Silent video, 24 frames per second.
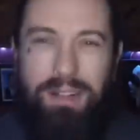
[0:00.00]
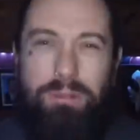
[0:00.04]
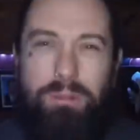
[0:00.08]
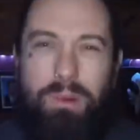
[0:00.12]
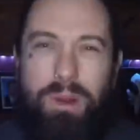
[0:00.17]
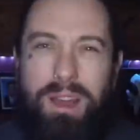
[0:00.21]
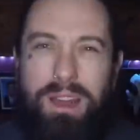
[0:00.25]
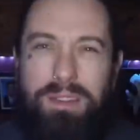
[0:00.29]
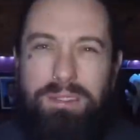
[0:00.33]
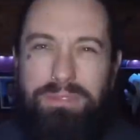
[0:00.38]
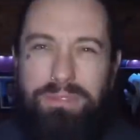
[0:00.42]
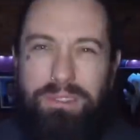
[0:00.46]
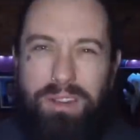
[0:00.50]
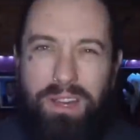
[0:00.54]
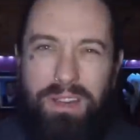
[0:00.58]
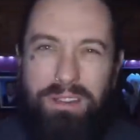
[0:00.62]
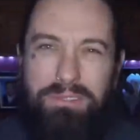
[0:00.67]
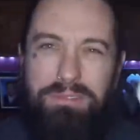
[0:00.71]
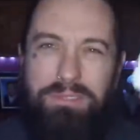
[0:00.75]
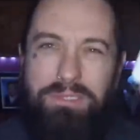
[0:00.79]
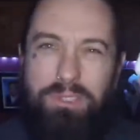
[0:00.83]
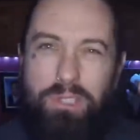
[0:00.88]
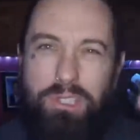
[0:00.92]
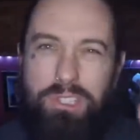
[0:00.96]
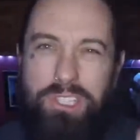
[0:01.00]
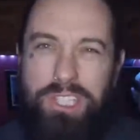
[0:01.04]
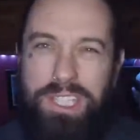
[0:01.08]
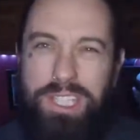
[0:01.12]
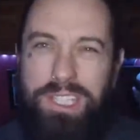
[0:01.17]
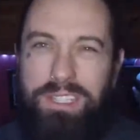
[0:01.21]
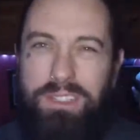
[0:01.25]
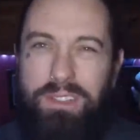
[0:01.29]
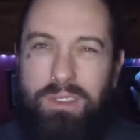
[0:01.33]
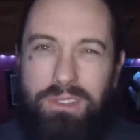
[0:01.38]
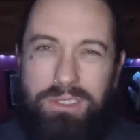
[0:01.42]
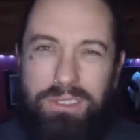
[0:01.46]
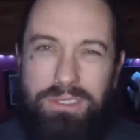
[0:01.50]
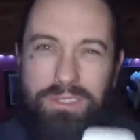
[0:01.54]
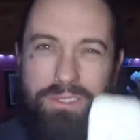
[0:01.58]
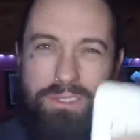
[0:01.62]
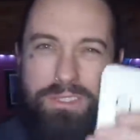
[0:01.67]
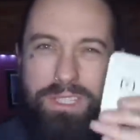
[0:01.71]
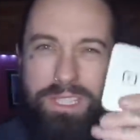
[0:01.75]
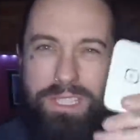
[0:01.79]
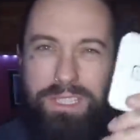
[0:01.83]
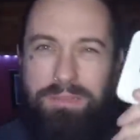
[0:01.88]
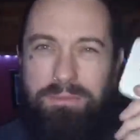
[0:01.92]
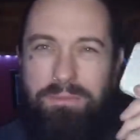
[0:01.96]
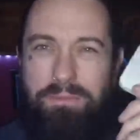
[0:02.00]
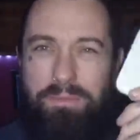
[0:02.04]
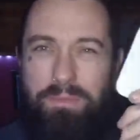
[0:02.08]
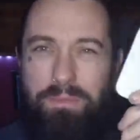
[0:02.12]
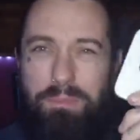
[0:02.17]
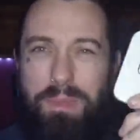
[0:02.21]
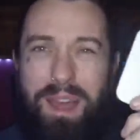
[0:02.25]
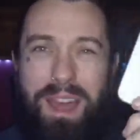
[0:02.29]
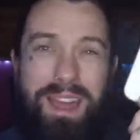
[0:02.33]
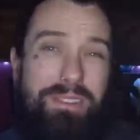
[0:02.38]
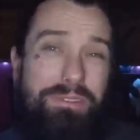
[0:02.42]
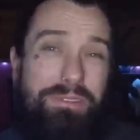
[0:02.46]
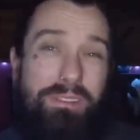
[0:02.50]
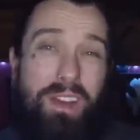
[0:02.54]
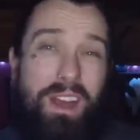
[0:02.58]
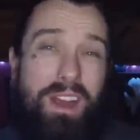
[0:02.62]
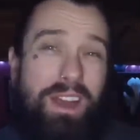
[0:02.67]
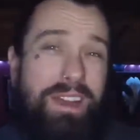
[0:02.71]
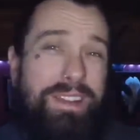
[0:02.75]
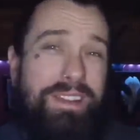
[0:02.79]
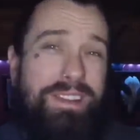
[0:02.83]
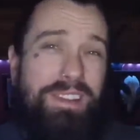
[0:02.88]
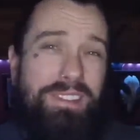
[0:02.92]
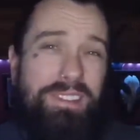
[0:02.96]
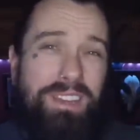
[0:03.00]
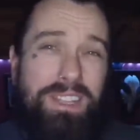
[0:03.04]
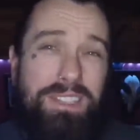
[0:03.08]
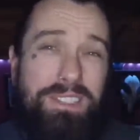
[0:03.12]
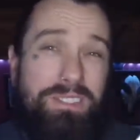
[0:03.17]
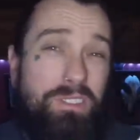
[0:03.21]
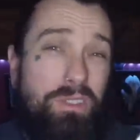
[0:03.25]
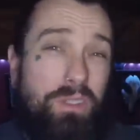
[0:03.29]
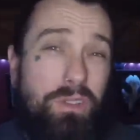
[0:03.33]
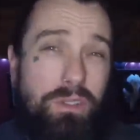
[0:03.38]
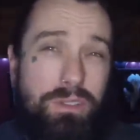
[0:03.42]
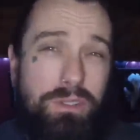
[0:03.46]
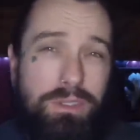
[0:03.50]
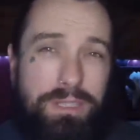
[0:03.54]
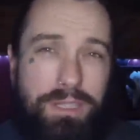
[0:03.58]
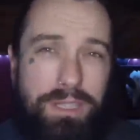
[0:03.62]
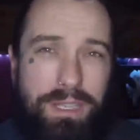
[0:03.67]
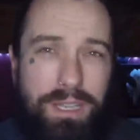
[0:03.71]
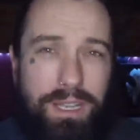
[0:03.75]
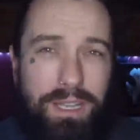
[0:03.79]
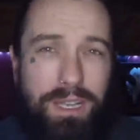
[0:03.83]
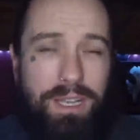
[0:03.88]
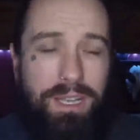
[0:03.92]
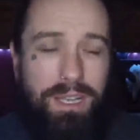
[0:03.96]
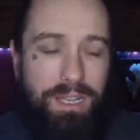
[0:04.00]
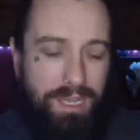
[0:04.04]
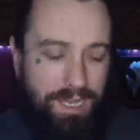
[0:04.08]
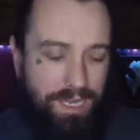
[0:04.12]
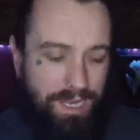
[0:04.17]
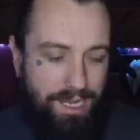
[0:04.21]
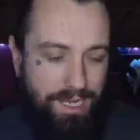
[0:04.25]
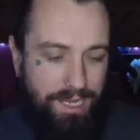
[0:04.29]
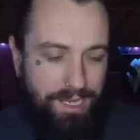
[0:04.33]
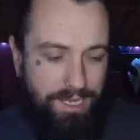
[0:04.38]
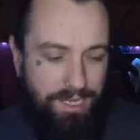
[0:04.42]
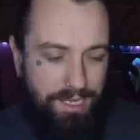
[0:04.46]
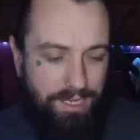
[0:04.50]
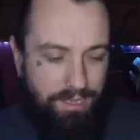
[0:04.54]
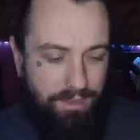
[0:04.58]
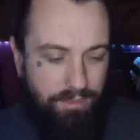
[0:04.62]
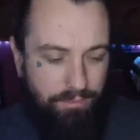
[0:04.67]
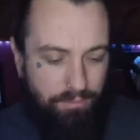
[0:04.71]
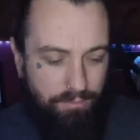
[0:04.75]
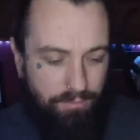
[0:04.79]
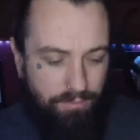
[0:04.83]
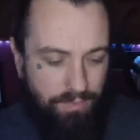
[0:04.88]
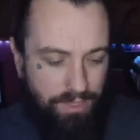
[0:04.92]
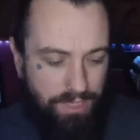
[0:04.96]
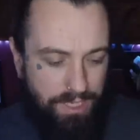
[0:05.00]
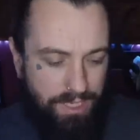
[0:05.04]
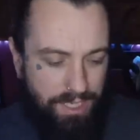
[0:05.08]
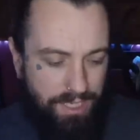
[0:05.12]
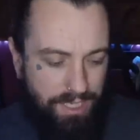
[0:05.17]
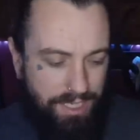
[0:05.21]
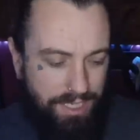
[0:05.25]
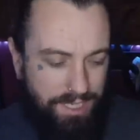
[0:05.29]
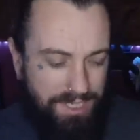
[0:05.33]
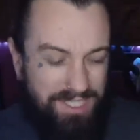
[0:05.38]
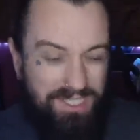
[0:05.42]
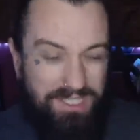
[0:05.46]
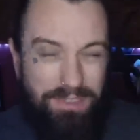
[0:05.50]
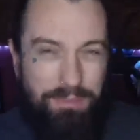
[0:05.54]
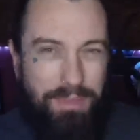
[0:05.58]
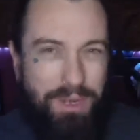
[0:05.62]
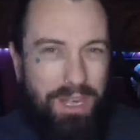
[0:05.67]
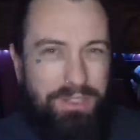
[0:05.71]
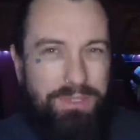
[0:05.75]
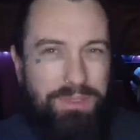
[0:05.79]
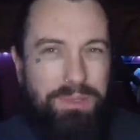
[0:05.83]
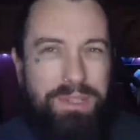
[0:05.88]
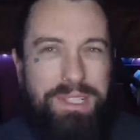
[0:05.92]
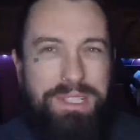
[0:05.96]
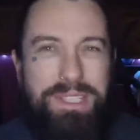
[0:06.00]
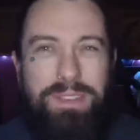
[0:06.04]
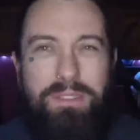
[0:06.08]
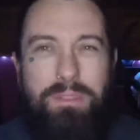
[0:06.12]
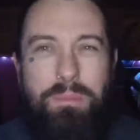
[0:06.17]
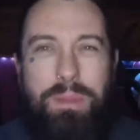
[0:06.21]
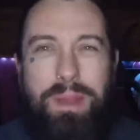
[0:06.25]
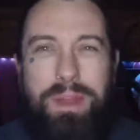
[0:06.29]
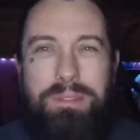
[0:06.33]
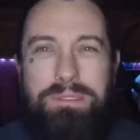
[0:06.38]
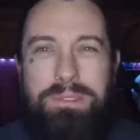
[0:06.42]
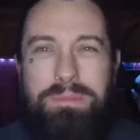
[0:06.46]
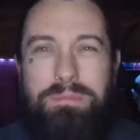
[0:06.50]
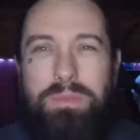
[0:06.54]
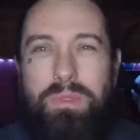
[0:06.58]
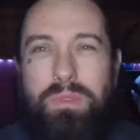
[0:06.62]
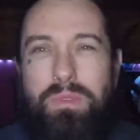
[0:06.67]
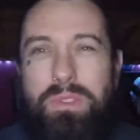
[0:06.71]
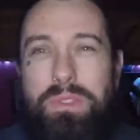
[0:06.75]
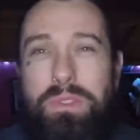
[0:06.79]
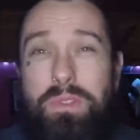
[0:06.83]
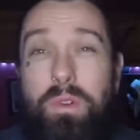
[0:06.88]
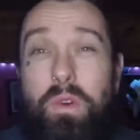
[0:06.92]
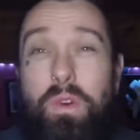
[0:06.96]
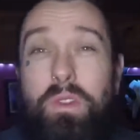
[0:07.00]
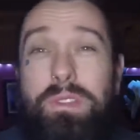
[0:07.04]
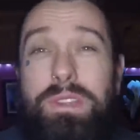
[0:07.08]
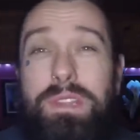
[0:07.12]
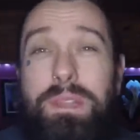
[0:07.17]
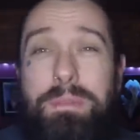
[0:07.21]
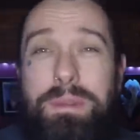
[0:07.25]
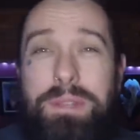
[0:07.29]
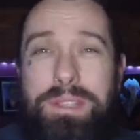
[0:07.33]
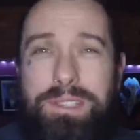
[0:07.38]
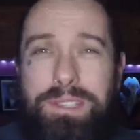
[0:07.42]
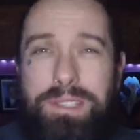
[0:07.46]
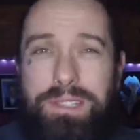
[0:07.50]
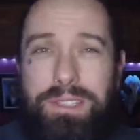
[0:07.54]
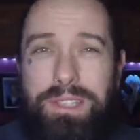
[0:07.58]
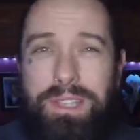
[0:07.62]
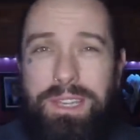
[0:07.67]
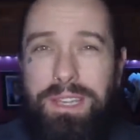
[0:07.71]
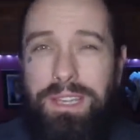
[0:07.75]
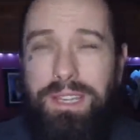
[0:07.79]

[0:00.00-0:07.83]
Wi-Fi 4G dongle thing. MyFi, I think it's called, and it's about £27 a month, unlimited.